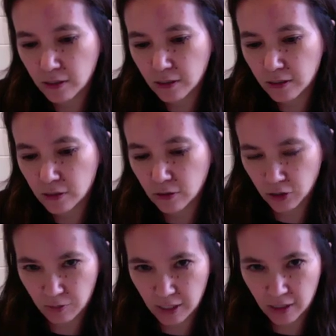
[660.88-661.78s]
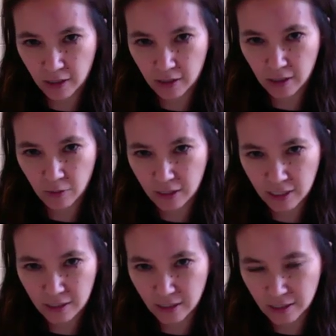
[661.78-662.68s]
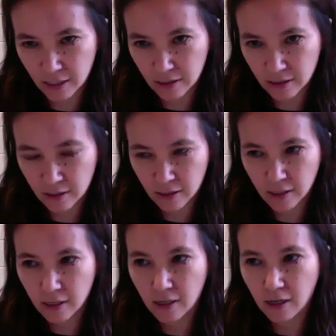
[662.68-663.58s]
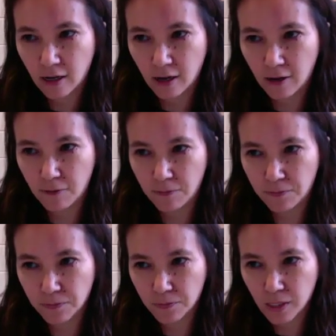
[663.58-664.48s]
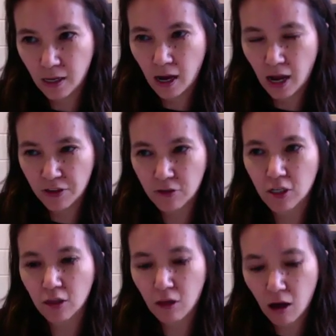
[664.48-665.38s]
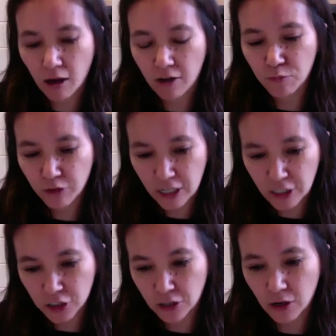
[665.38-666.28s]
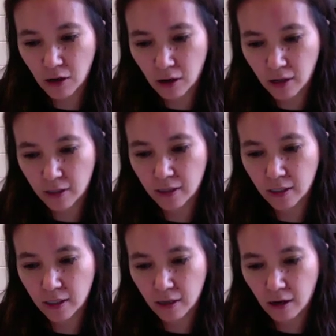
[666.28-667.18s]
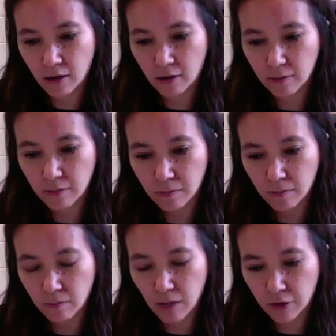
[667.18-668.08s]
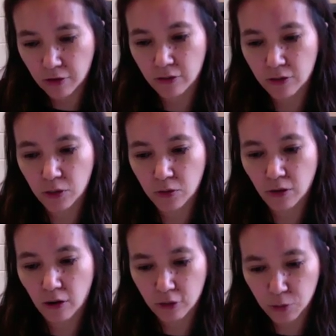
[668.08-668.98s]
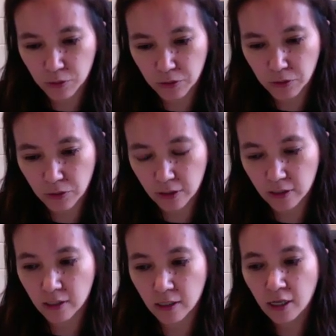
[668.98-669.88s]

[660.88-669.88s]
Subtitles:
social media. It didn't exist. Um, I think there's a lot of pressure on young mothers who are entrepreneurs